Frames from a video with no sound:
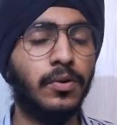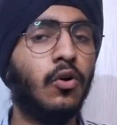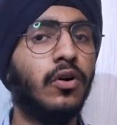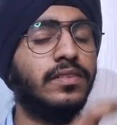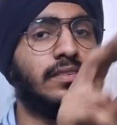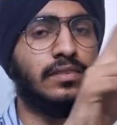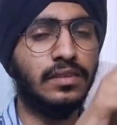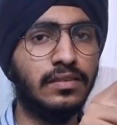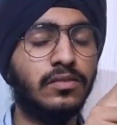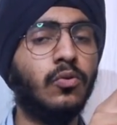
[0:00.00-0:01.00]
because
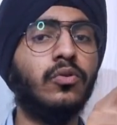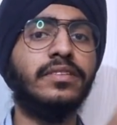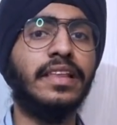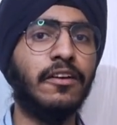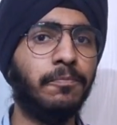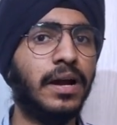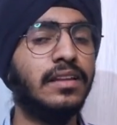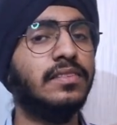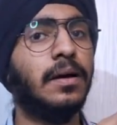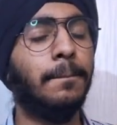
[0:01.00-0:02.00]
this node's left
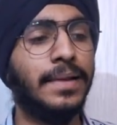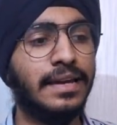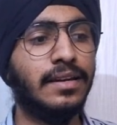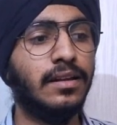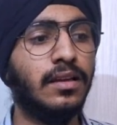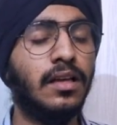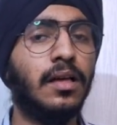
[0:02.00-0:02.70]
part is completed,